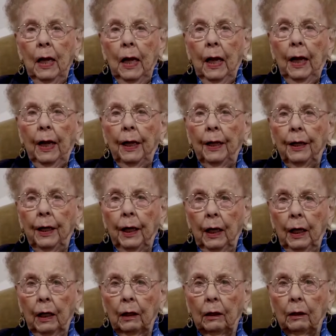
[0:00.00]
And
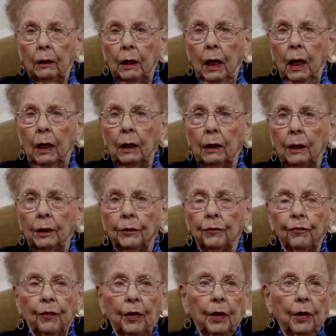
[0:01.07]
I got to
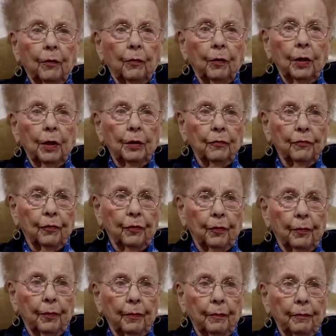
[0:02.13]
fly around
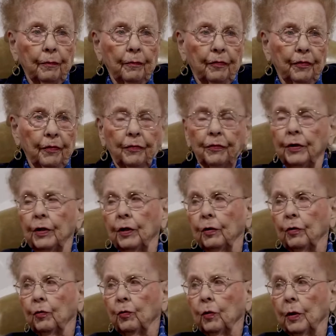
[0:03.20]
for 15 or
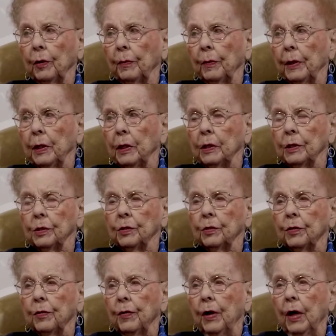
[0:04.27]
20 minutes.
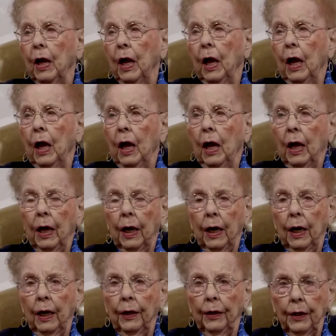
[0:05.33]

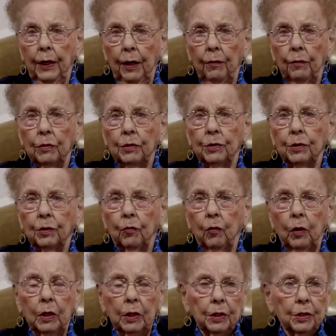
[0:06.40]
And that was the
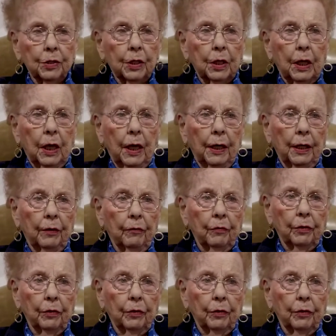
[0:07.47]
greatest thing I'd ever